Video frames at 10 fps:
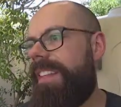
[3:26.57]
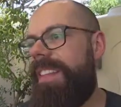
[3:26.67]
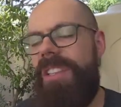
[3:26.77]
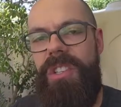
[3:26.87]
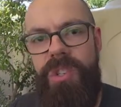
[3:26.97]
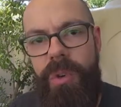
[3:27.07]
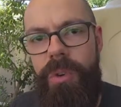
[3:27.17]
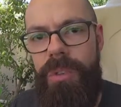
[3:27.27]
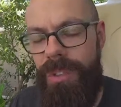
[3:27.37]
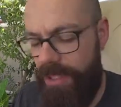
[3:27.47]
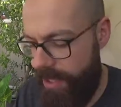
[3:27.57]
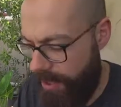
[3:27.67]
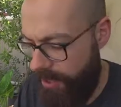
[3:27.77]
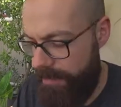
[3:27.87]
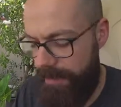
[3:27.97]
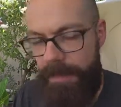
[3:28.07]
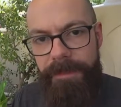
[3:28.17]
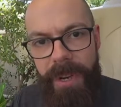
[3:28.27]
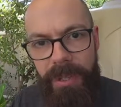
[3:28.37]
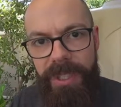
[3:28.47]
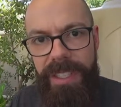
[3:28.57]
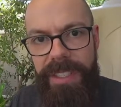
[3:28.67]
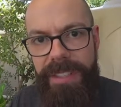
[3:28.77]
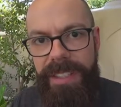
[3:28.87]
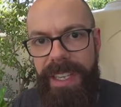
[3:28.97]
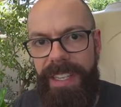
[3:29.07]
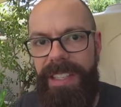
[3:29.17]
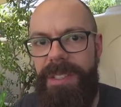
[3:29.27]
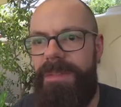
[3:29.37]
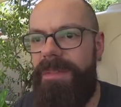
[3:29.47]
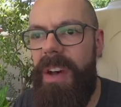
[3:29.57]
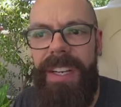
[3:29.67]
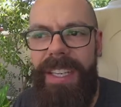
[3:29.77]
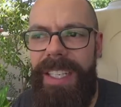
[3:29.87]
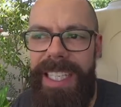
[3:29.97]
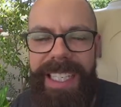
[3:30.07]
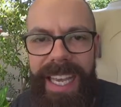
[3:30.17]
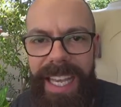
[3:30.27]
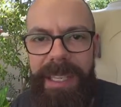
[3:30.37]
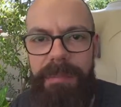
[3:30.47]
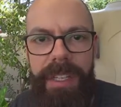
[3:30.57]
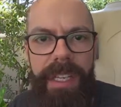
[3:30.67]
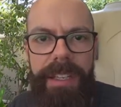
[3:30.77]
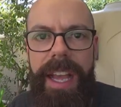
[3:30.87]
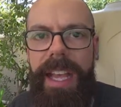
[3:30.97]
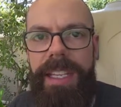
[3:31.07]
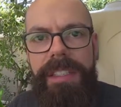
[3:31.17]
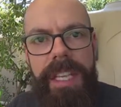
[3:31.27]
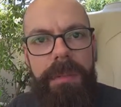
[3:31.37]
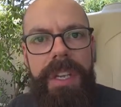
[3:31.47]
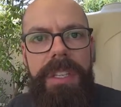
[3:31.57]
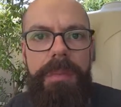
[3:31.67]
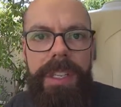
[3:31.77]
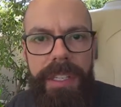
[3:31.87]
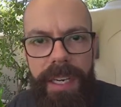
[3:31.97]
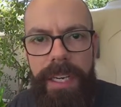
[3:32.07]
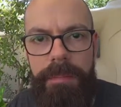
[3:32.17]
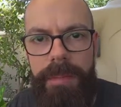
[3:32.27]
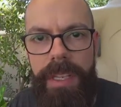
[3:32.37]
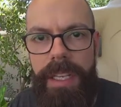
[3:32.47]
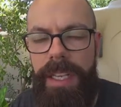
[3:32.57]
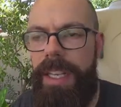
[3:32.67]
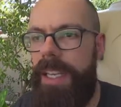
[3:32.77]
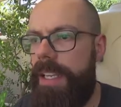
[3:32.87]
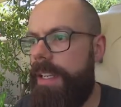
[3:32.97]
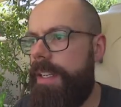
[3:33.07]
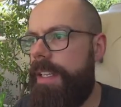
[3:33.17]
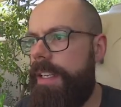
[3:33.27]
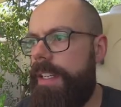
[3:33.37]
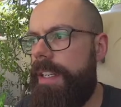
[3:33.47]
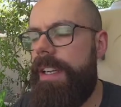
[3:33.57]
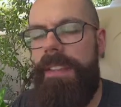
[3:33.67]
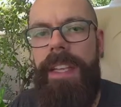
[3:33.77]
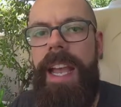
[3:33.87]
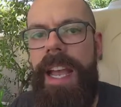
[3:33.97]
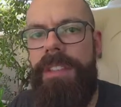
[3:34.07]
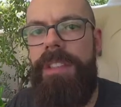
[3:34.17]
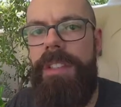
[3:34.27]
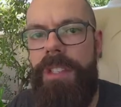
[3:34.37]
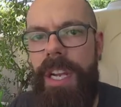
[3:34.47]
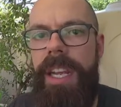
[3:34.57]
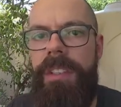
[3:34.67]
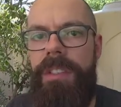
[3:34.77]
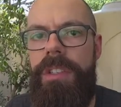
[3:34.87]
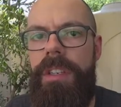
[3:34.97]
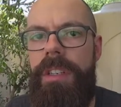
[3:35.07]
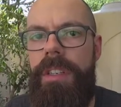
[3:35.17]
This short term focus, this finite game that academia has become, I think has to change.